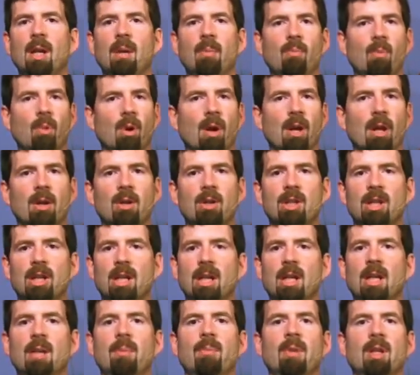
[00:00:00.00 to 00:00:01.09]
More energy
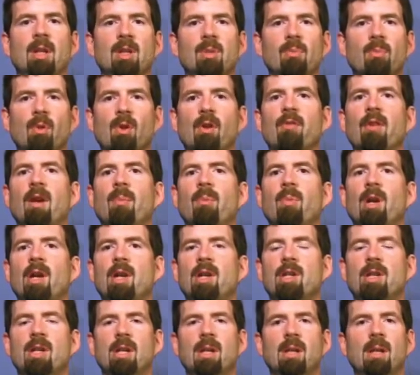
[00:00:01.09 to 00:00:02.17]
in means more
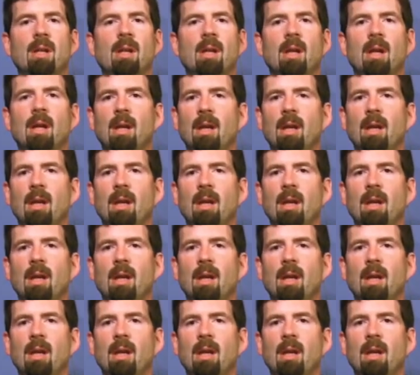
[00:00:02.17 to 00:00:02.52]
vibration